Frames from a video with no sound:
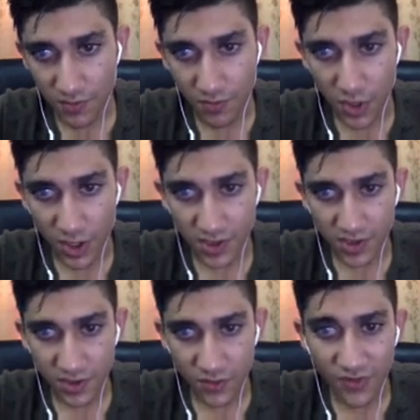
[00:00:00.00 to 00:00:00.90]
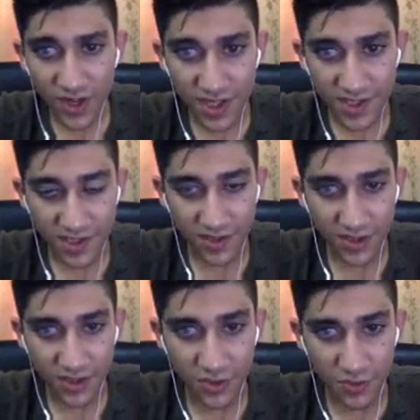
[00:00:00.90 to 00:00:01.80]
But where's the
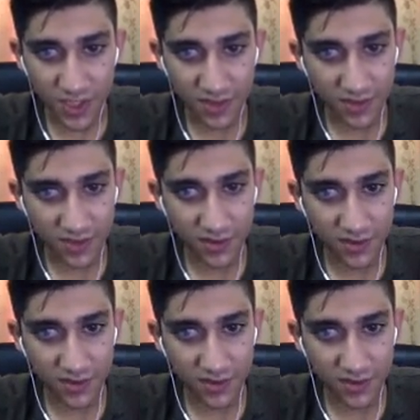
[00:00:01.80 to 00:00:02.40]
document?